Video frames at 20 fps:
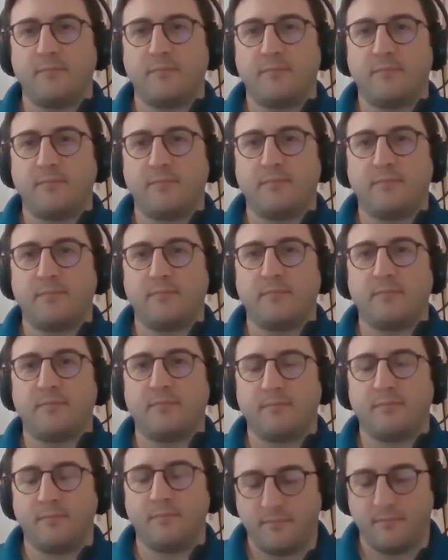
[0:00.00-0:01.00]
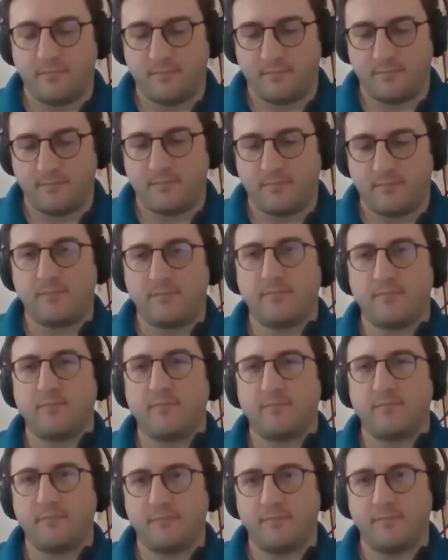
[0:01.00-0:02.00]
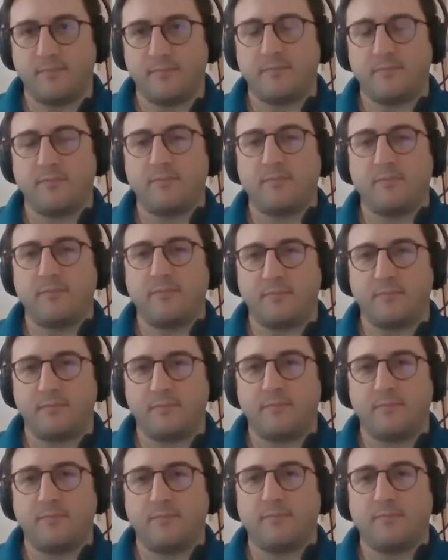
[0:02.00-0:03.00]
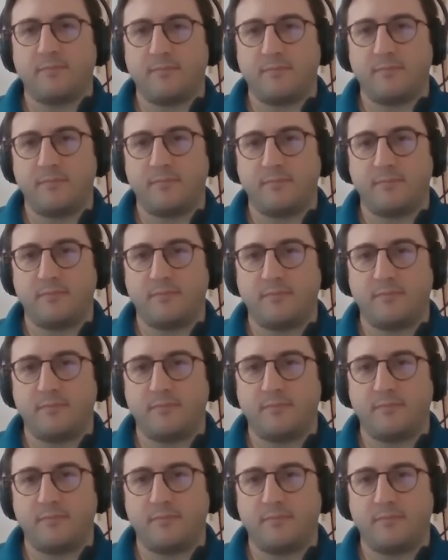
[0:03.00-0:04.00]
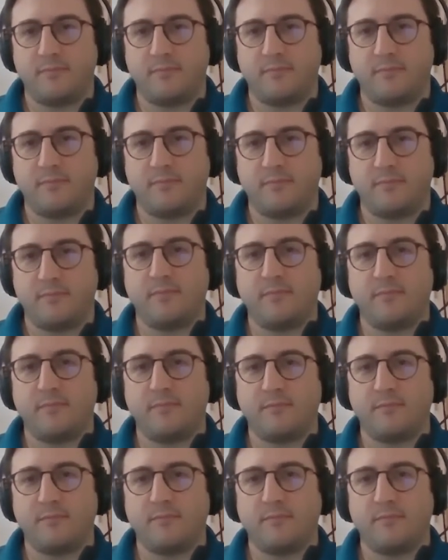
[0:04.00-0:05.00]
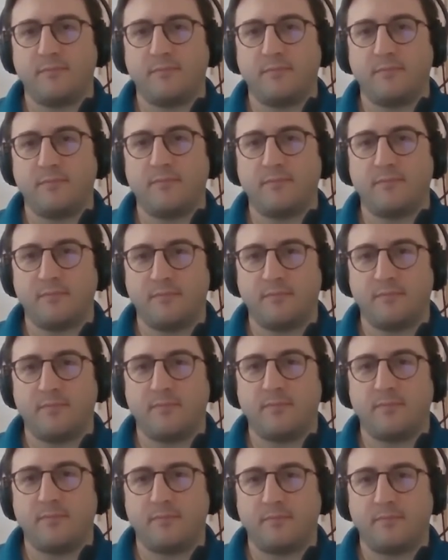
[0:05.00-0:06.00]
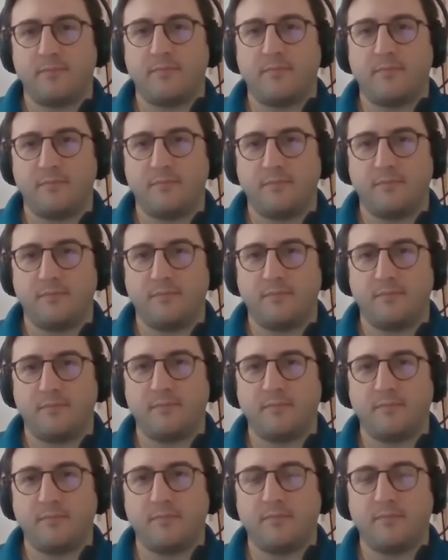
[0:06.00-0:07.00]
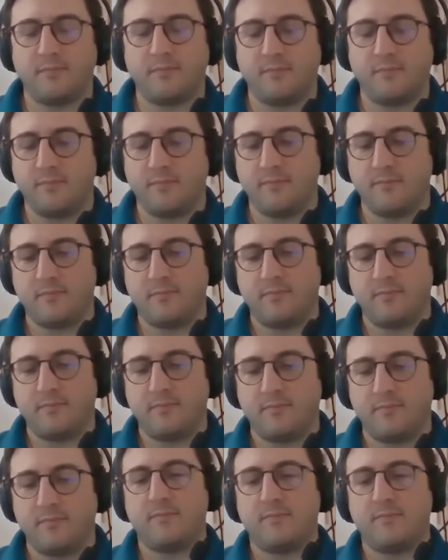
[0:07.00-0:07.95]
No words are spoken by the person on screen.